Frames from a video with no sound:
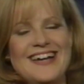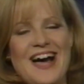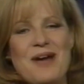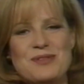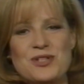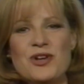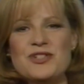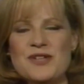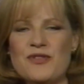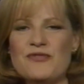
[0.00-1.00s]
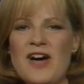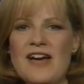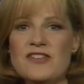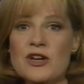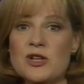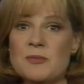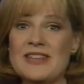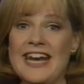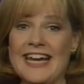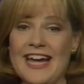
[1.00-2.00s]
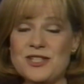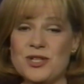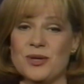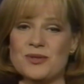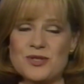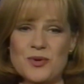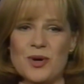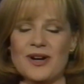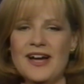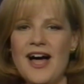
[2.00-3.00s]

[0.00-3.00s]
I was nursing for 5 years, but then I got so sore.